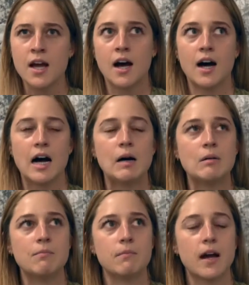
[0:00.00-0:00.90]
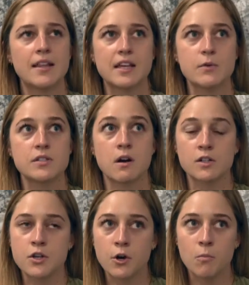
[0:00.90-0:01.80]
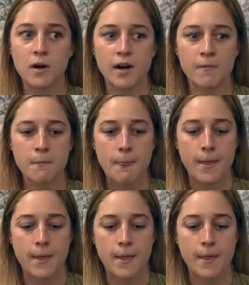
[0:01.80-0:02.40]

I think it was in October.